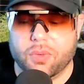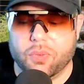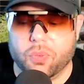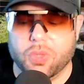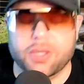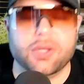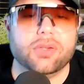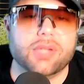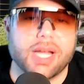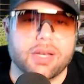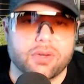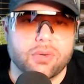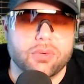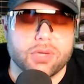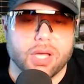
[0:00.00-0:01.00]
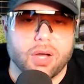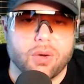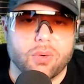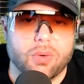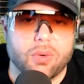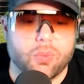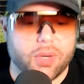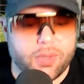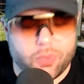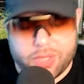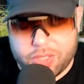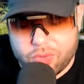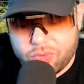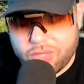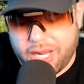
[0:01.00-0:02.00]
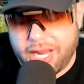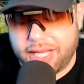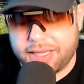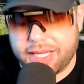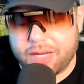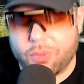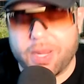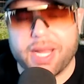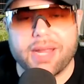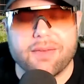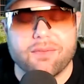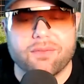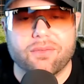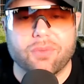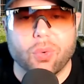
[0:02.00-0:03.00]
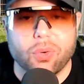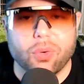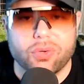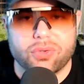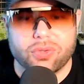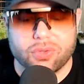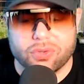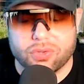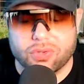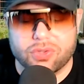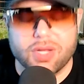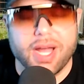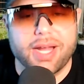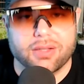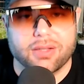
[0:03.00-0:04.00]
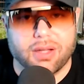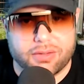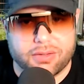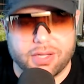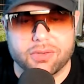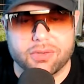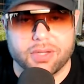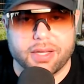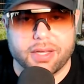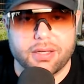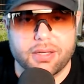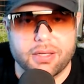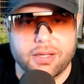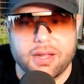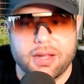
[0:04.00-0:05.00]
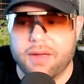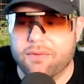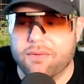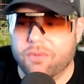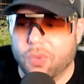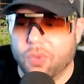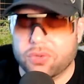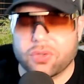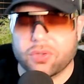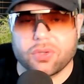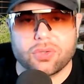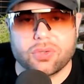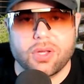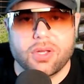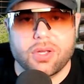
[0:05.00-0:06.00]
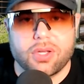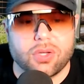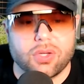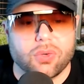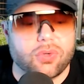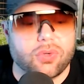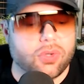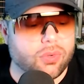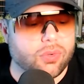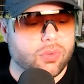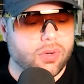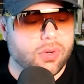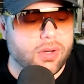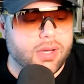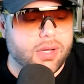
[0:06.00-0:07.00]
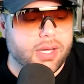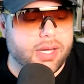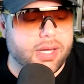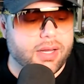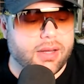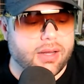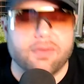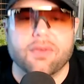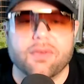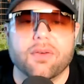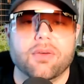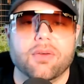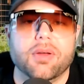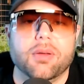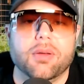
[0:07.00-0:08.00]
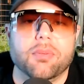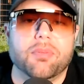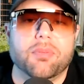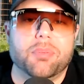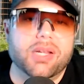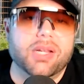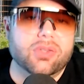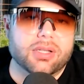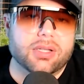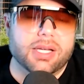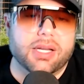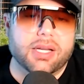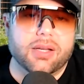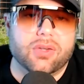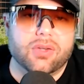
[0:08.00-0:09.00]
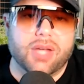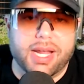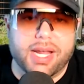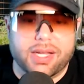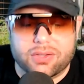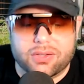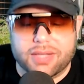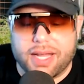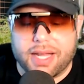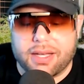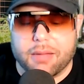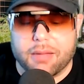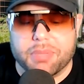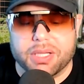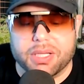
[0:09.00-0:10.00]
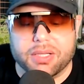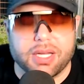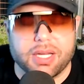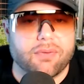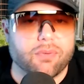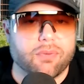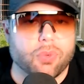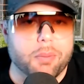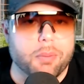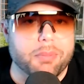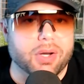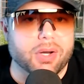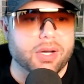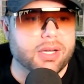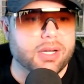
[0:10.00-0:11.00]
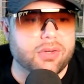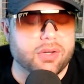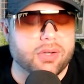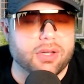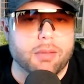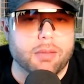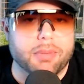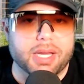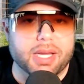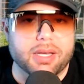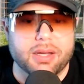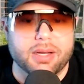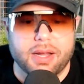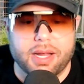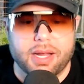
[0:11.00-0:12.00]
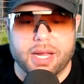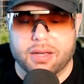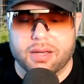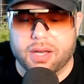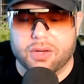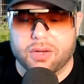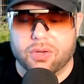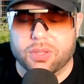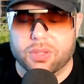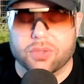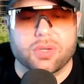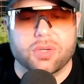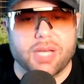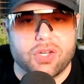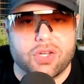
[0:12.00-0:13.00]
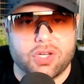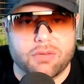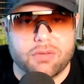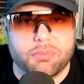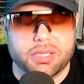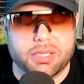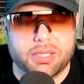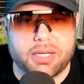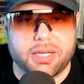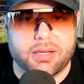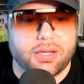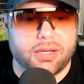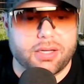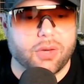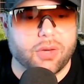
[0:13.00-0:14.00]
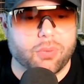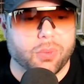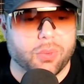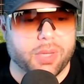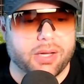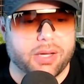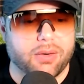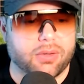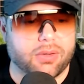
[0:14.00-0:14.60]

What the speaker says: what does that do, though? When you take that away, it forces dialogue, doesn't it? It forces you to. It basically takes that ability for America to come in and do this nation building, where we